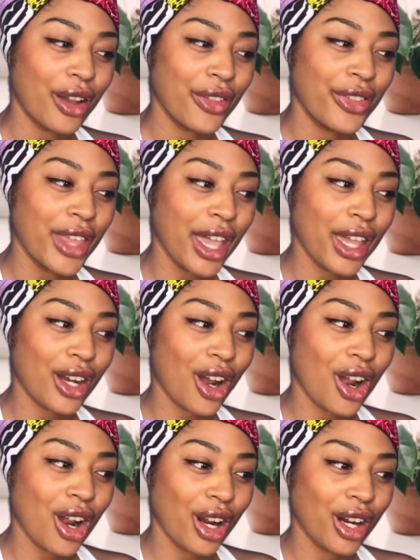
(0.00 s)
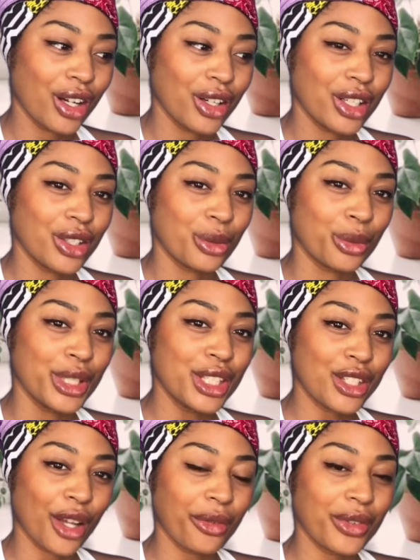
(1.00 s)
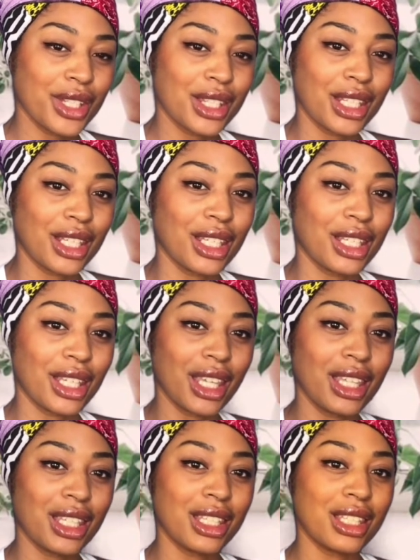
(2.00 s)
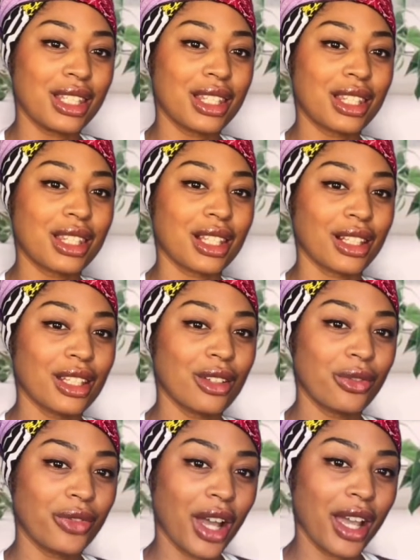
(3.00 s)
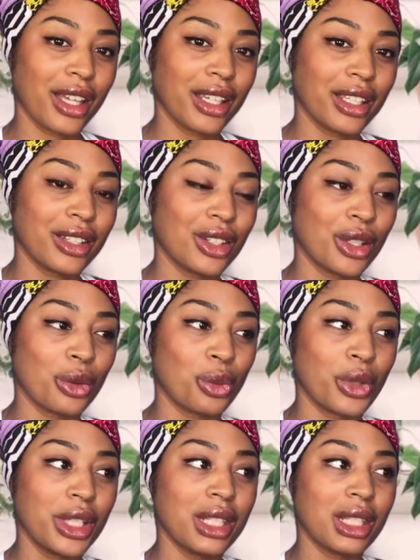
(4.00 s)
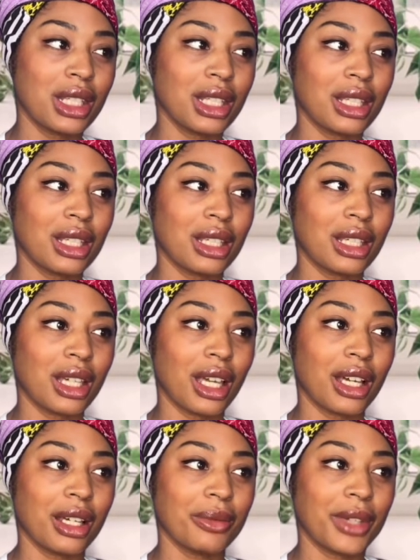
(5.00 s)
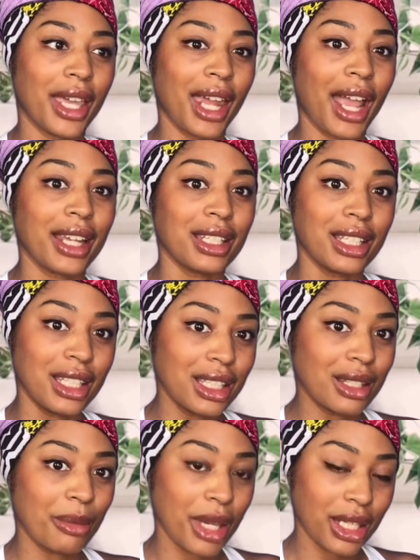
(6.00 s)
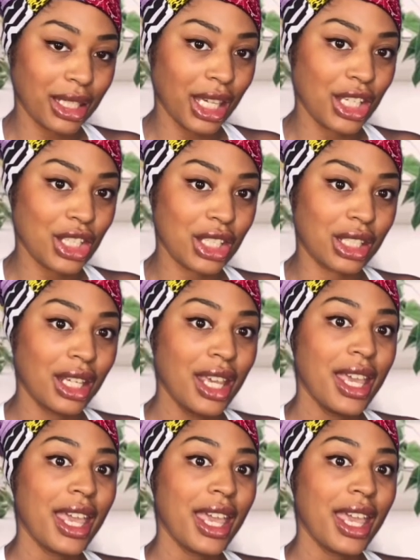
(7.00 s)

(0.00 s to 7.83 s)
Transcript: that are resurfacing is solidifying the reasoning that I need the medication,